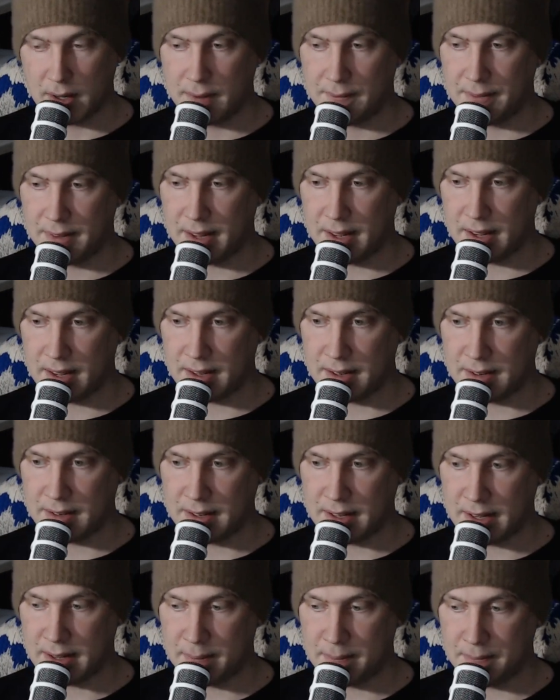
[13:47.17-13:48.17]
And
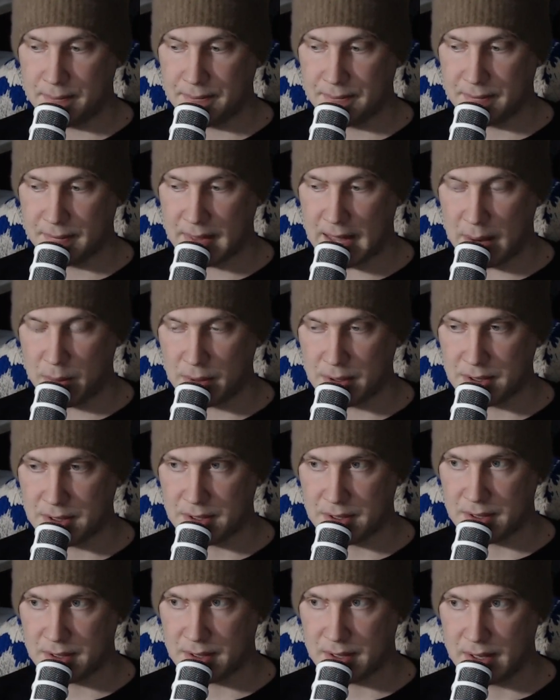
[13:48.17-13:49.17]
that
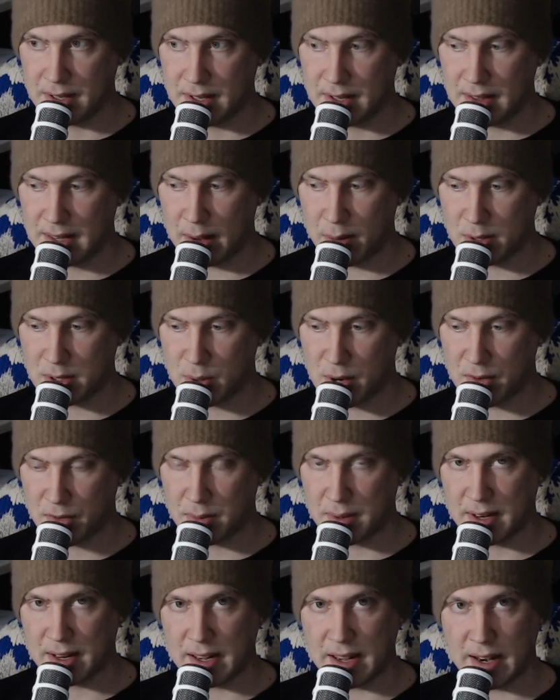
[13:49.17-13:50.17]
one's a way for
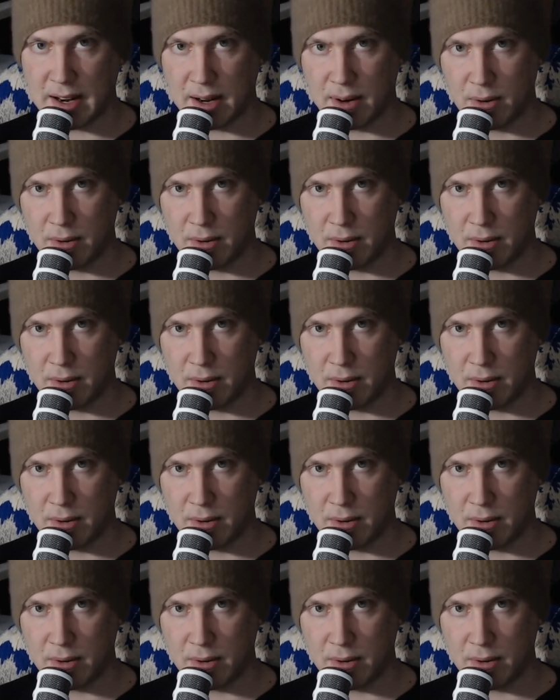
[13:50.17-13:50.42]
me to get